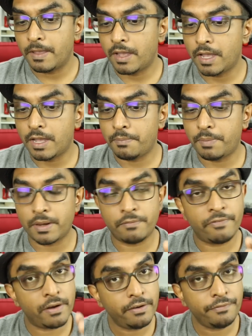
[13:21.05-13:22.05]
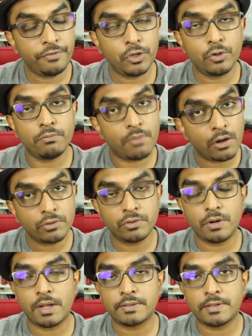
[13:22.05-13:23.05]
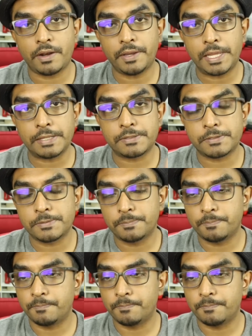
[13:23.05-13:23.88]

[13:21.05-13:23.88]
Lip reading: but very few mouth to lung starter kits.